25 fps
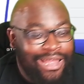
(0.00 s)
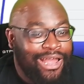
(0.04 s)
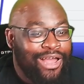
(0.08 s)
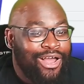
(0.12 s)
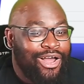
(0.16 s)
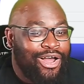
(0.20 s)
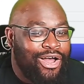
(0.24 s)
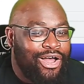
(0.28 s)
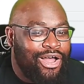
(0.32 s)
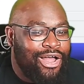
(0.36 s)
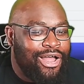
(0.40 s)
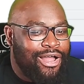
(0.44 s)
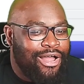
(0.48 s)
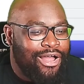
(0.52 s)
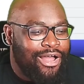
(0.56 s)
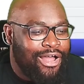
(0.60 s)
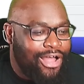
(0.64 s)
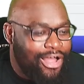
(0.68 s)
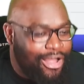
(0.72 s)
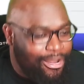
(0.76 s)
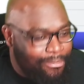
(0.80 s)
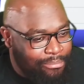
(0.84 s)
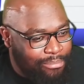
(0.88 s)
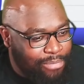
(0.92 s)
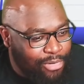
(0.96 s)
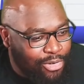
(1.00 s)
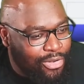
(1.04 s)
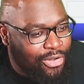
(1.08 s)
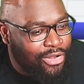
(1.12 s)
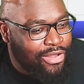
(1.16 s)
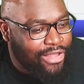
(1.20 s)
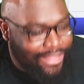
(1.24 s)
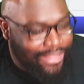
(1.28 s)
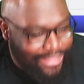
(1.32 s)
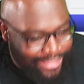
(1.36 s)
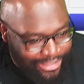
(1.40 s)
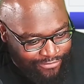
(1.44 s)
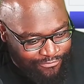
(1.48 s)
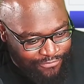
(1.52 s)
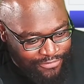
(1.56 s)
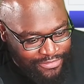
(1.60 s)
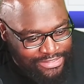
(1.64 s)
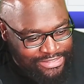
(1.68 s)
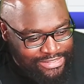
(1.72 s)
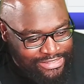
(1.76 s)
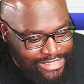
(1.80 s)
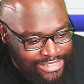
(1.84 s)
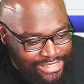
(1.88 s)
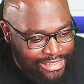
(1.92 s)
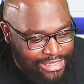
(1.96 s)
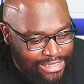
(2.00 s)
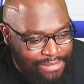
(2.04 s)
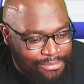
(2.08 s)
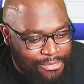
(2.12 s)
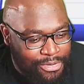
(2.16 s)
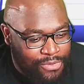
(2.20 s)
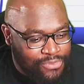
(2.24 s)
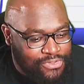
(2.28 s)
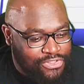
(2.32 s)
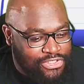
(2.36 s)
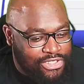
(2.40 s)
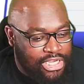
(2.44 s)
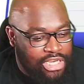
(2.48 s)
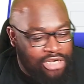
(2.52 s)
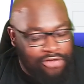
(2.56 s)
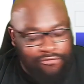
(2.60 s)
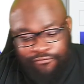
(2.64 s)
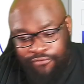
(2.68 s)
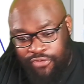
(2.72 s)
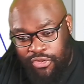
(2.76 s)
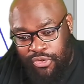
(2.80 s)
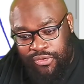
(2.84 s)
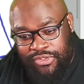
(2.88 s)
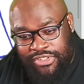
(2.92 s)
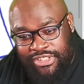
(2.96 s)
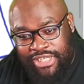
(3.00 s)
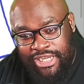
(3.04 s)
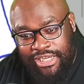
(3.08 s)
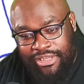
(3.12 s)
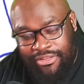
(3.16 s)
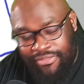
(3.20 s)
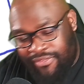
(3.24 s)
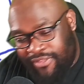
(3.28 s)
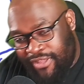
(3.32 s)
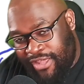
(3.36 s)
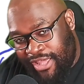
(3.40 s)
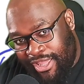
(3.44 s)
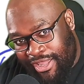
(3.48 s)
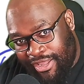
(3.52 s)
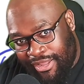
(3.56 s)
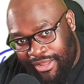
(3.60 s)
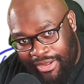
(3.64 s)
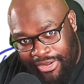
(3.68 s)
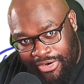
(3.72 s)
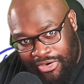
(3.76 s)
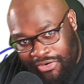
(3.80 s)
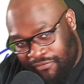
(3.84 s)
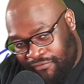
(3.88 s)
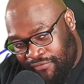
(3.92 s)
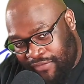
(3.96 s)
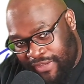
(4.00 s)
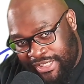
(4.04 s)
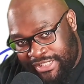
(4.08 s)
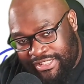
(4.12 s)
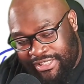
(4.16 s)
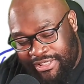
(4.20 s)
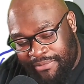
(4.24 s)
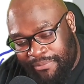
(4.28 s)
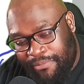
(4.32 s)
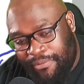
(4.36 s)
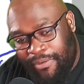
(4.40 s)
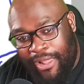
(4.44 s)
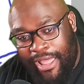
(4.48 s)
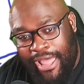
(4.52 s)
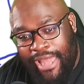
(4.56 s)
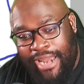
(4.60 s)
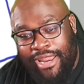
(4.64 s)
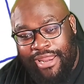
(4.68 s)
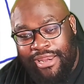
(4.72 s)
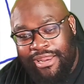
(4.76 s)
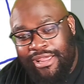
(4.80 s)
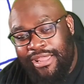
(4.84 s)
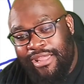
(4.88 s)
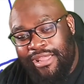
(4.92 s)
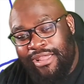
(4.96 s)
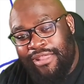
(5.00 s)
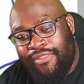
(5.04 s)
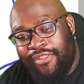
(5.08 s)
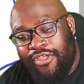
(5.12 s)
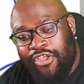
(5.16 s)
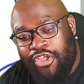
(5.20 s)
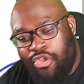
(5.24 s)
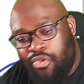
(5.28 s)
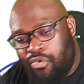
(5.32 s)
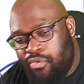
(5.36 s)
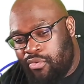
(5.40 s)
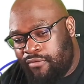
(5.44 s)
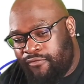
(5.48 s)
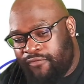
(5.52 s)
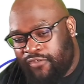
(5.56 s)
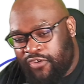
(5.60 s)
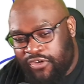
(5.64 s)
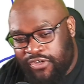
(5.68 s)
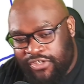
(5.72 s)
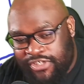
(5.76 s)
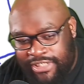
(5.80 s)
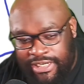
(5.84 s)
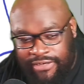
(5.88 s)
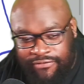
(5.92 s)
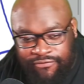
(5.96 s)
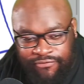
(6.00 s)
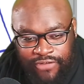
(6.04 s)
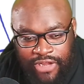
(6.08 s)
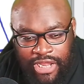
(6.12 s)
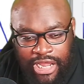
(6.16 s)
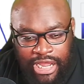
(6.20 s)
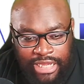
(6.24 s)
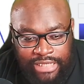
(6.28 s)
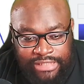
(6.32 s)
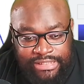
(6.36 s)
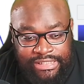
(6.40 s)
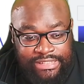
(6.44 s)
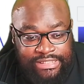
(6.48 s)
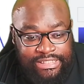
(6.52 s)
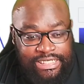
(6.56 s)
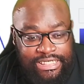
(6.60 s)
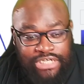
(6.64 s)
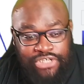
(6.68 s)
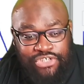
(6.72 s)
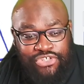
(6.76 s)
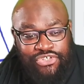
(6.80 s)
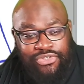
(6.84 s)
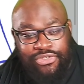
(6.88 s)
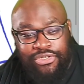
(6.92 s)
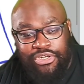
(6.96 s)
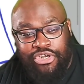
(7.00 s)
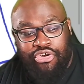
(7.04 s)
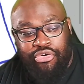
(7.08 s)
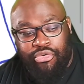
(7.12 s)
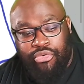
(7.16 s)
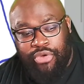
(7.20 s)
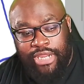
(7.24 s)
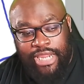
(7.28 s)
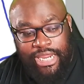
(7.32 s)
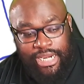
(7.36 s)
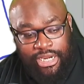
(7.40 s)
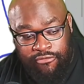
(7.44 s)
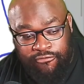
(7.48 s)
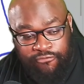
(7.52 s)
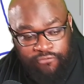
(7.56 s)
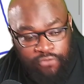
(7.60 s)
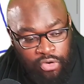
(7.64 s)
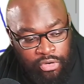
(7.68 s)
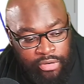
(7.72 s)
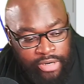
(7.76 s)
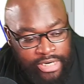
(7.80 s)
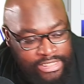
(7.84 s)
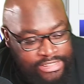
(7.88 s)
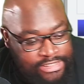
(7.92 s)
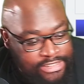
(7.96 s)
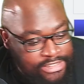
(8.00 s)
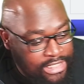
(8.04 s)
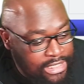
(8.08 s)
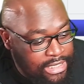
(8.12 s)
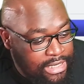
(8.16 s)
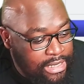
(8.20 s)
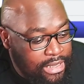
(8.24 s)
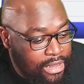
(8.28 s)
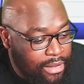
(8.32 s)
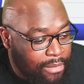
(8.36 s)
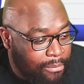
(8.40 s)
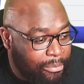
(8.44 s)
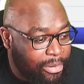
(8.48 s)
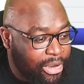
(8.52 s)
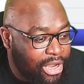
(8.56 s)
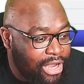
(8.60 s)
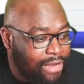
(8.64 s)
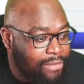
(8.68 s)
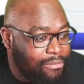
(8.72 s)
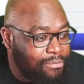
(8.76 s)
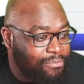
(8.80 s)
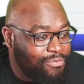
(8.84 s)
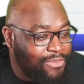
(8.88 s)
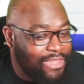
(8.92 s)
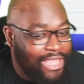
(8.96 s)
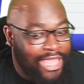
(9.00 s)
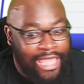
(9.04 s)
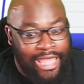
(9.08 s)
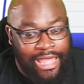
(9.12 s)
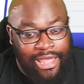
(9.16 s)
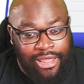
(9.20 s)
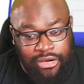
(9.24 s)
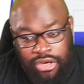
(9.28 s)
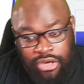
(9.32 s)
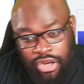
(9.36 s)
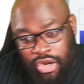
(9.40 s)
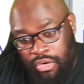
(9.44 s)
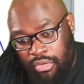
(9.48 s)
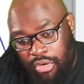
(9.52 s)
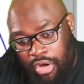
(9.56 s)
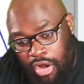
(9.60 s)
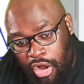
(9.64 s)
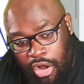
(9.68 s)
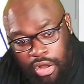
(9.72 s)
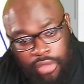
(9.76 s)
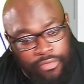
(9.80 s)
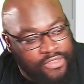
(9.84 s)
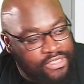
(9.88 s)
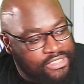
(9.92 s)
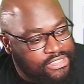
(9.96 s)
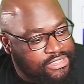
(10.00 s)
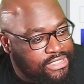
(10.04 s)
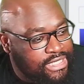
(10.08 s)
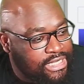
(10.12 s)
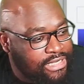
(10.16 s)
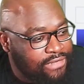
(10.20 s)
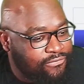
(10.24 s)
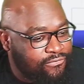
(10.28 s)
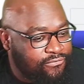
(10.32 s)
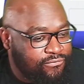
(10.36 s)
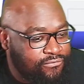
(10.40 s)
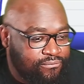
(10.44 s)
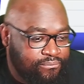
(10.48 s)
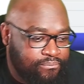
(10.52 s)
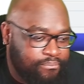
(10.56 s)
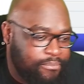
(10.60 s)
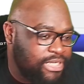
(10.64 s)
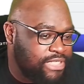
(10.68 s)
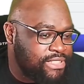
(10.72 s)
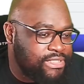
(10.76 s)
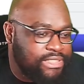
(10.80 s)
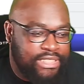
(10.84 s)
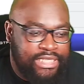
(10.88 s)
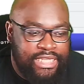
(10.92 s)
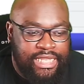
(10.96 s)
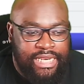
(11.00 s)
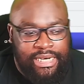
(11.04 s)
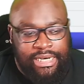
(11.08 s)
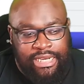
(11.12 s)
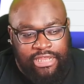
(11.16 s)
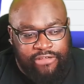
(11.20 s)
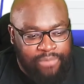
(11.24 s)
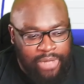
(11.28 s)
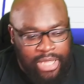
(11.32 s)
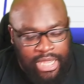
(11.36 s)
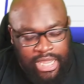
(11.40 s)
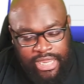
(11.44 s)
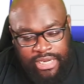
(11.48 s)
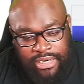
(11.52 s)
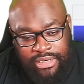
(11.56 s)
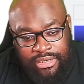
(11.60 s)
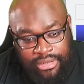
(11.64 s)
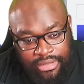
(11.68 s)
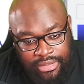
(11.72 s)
Oh boy, if it's not the most confusing thing on the face of the planet, the universe that Fox essentially created for us. But yeah, no, all this stuff basically getting left behind.